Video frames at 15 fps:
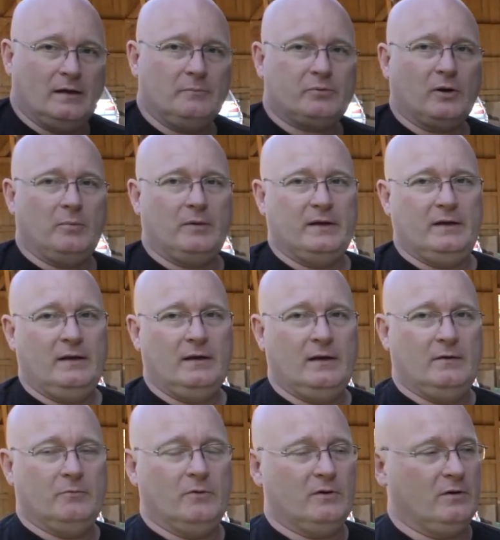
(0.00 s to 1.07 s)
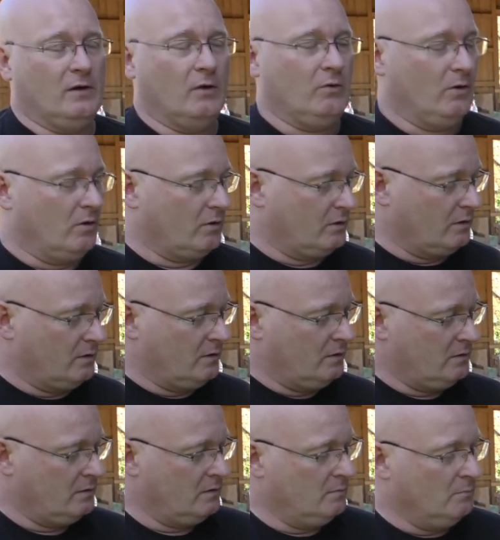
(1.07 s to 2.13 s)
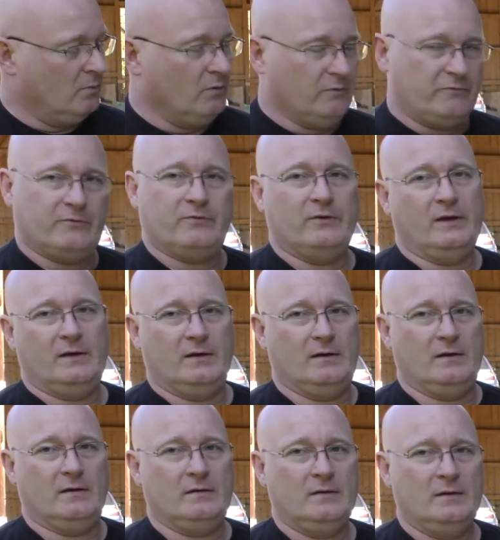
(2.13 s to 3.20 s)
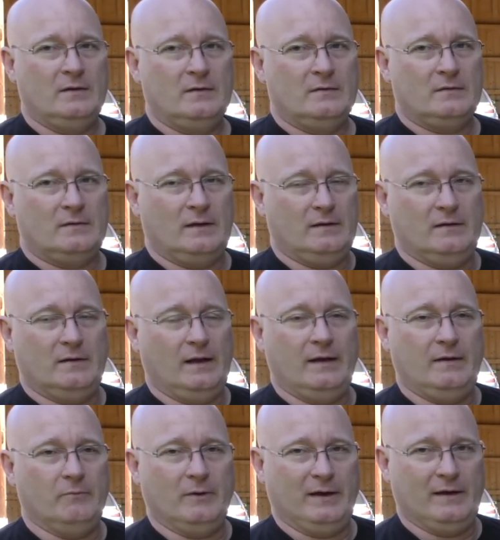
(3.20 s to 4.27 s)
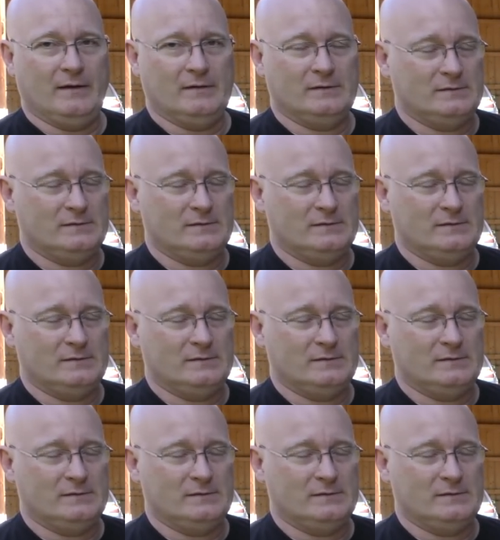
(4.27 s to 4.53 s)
then probably it would no longer move in any way.